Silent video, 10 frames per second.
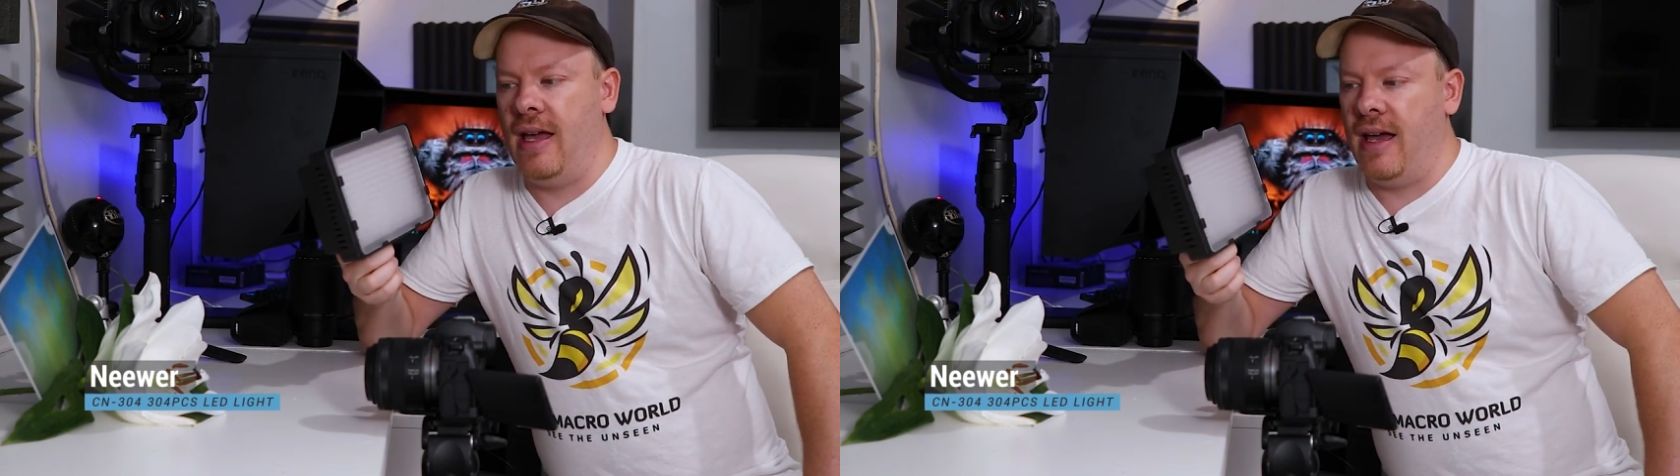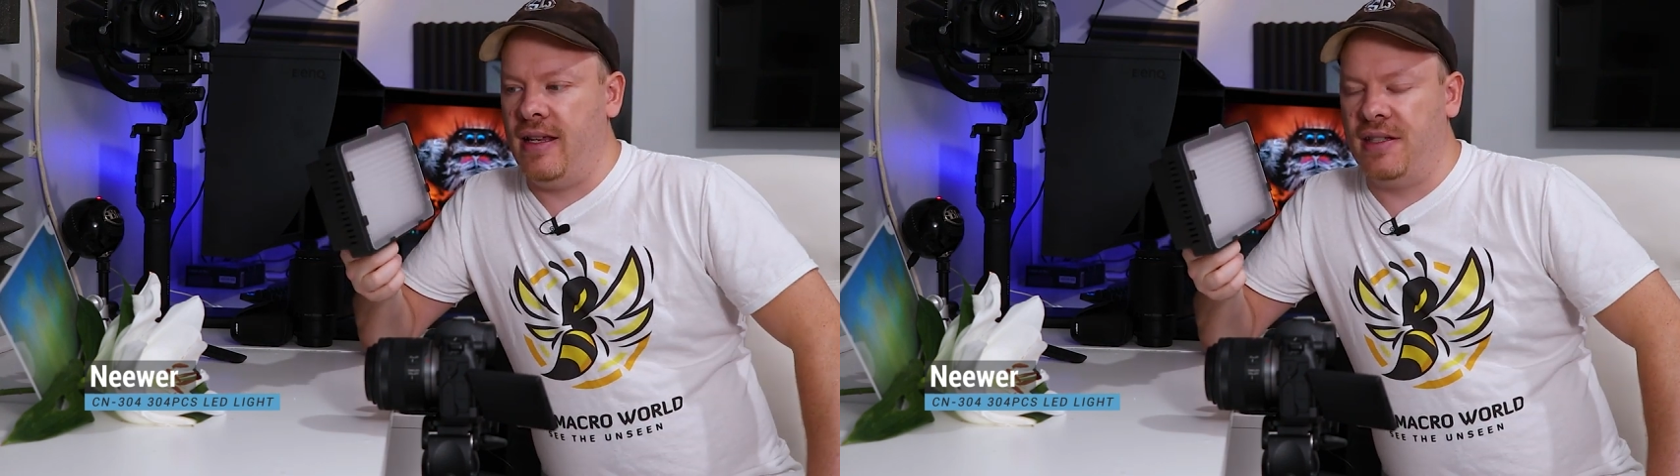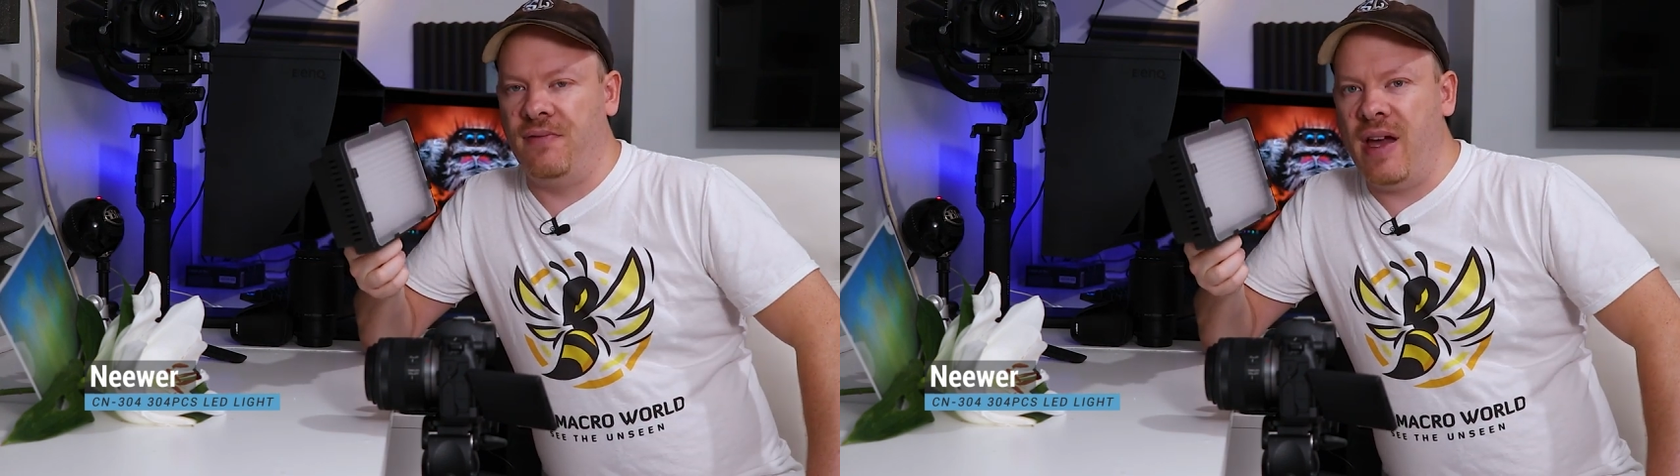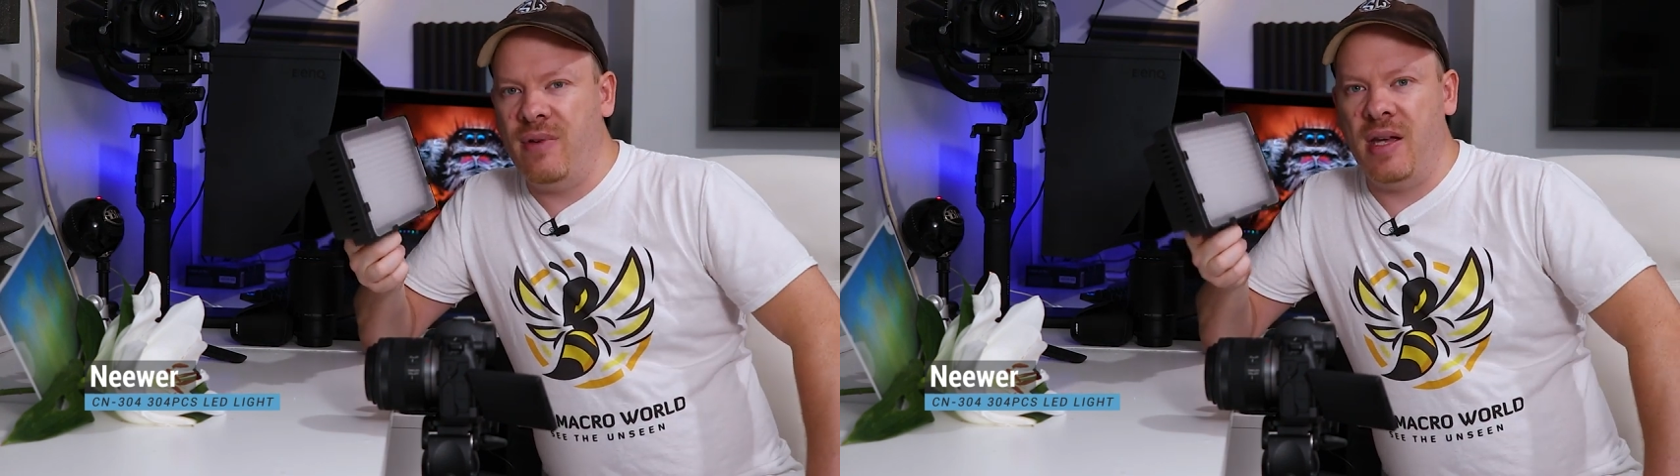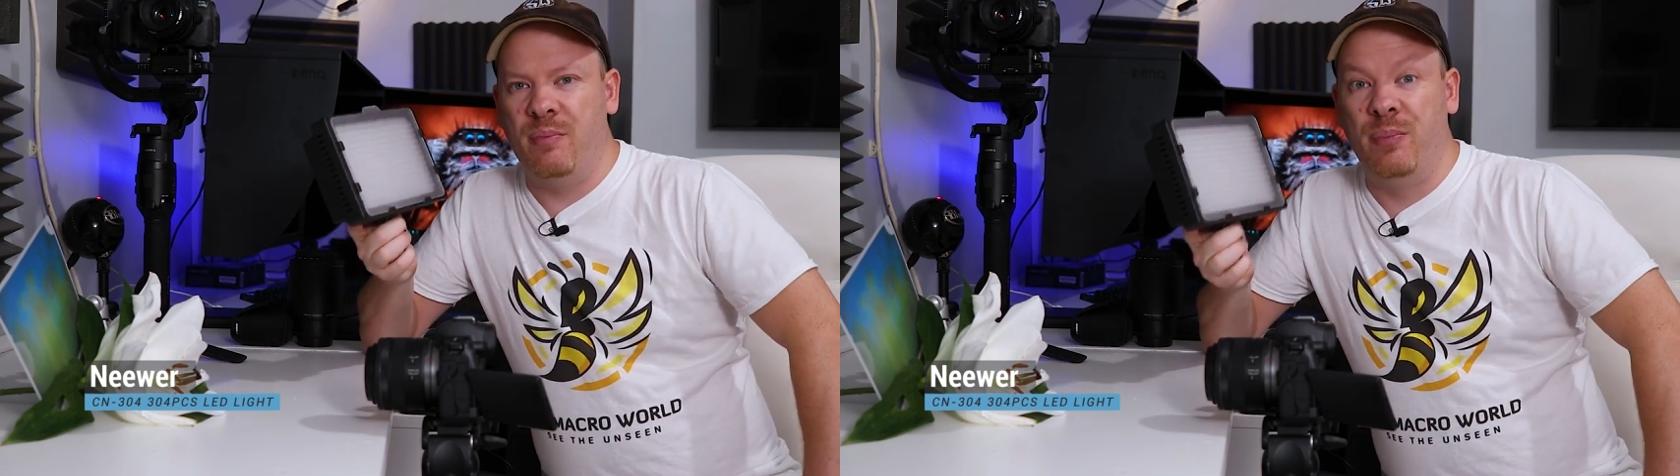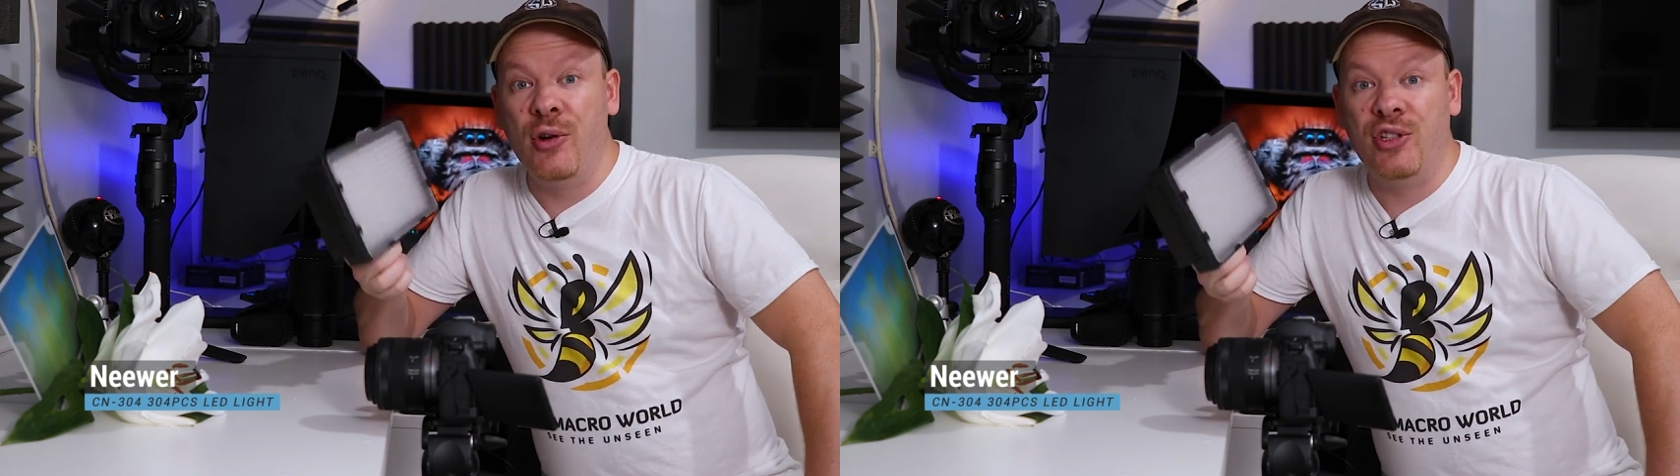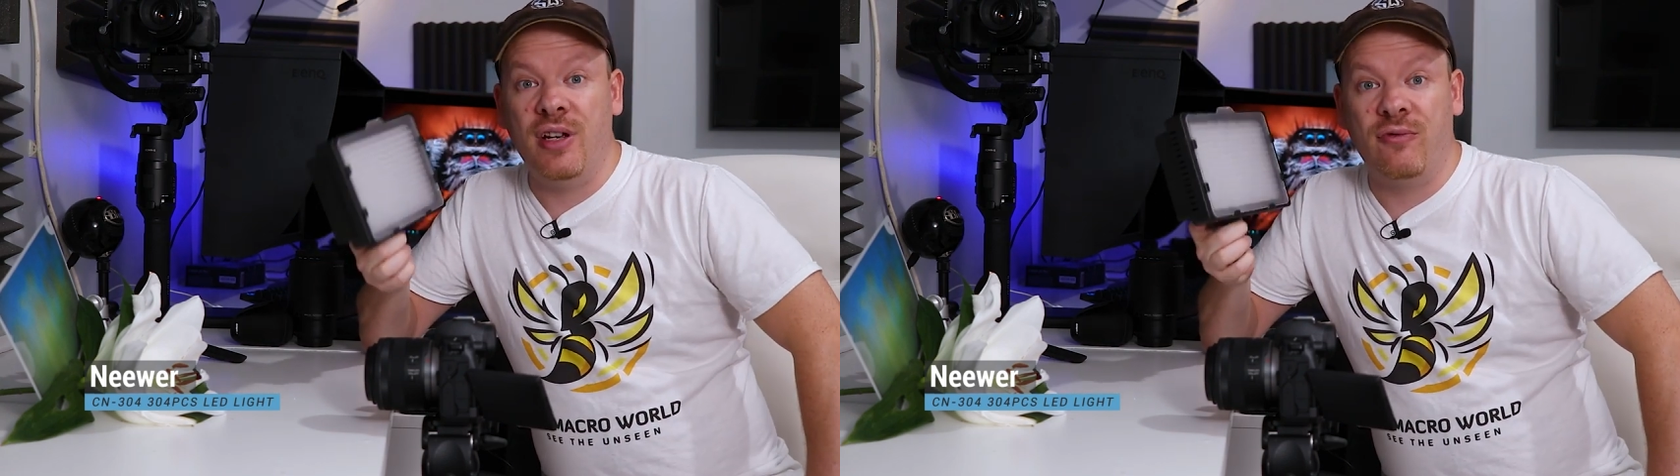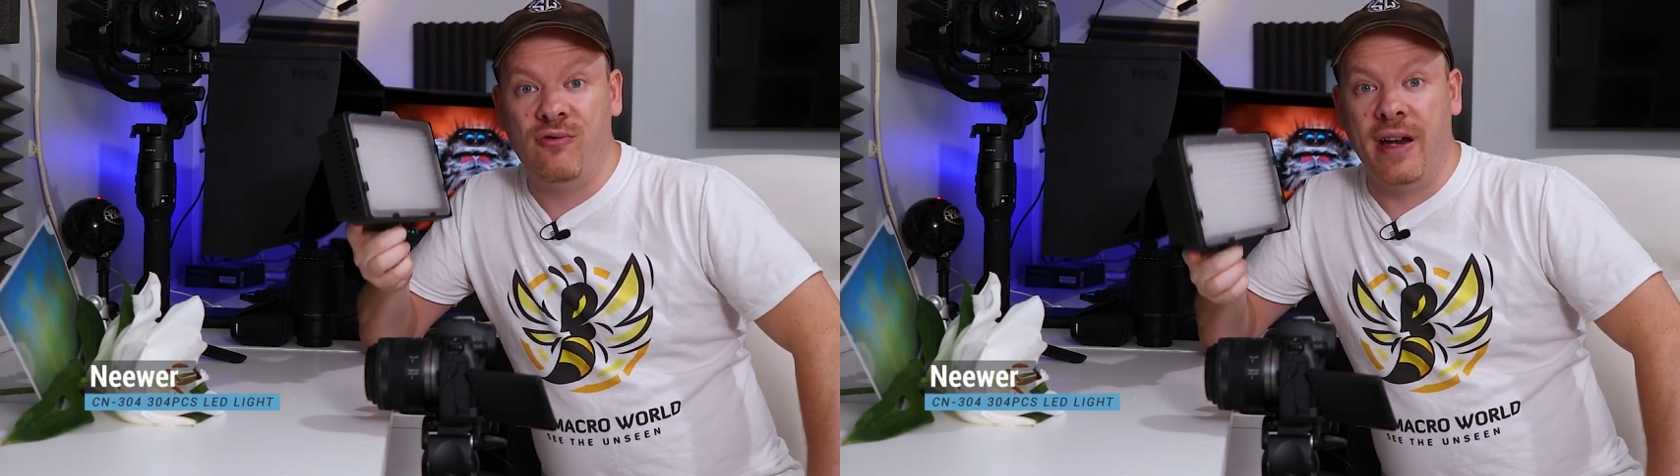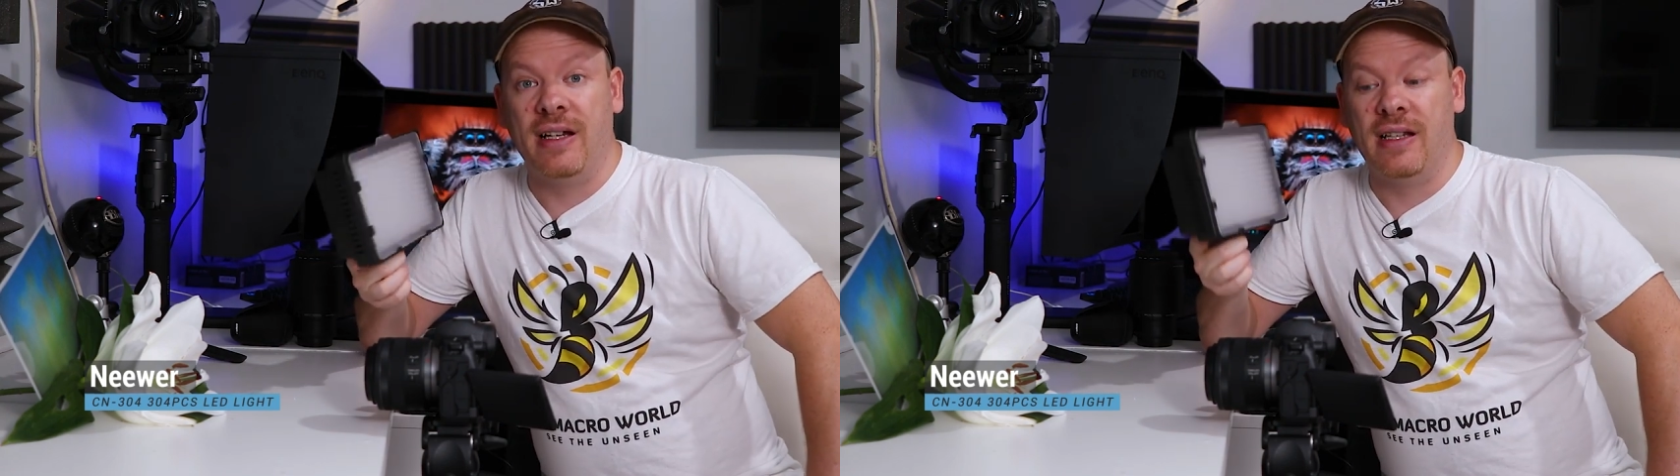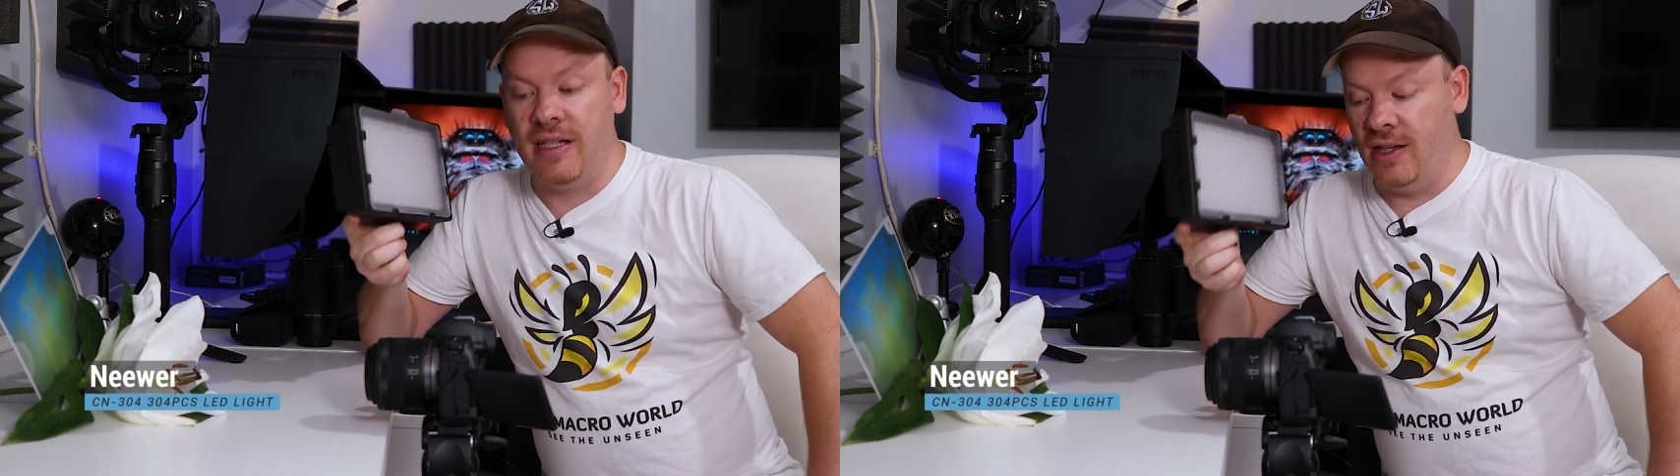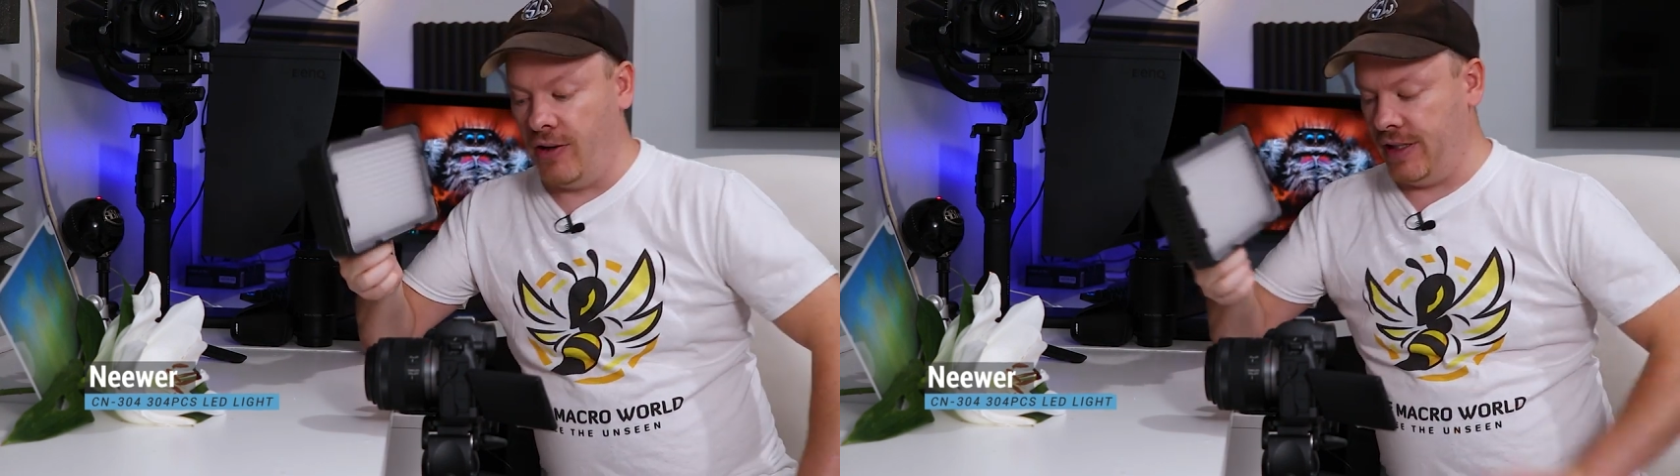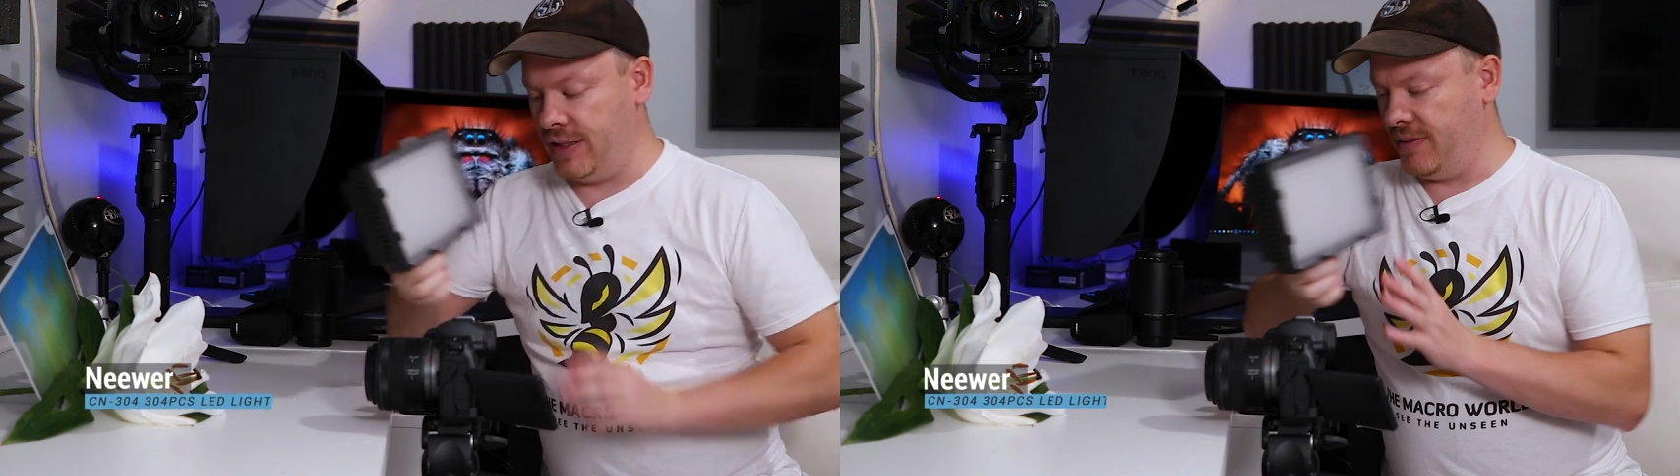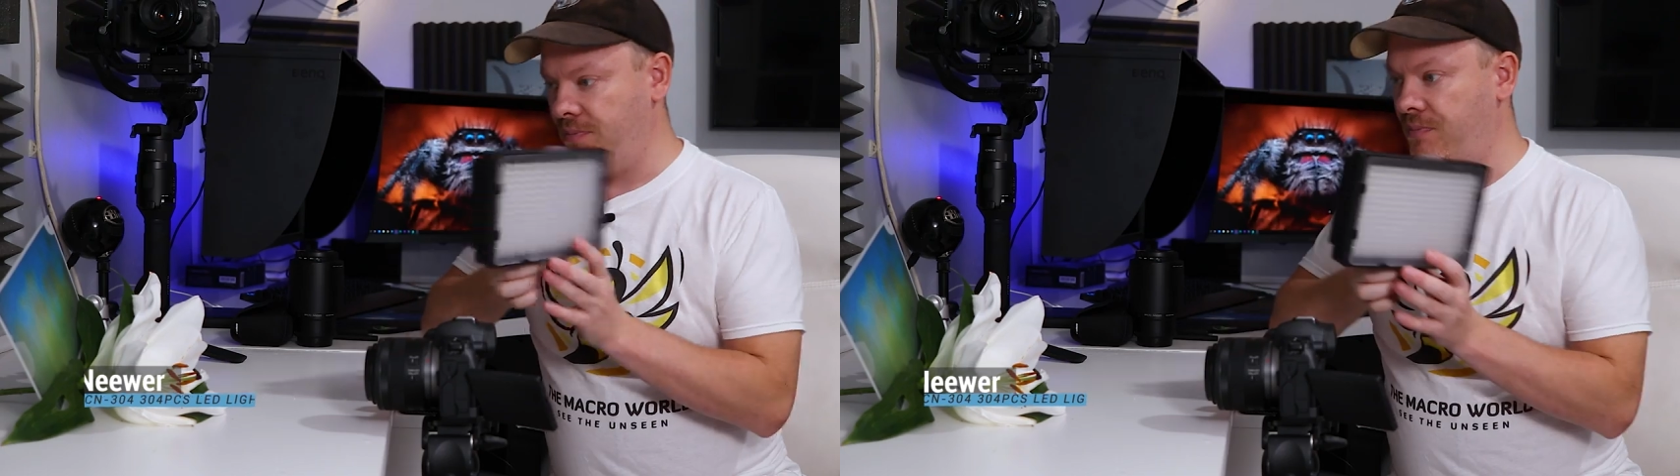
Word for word: and it's a very budget-friendly light.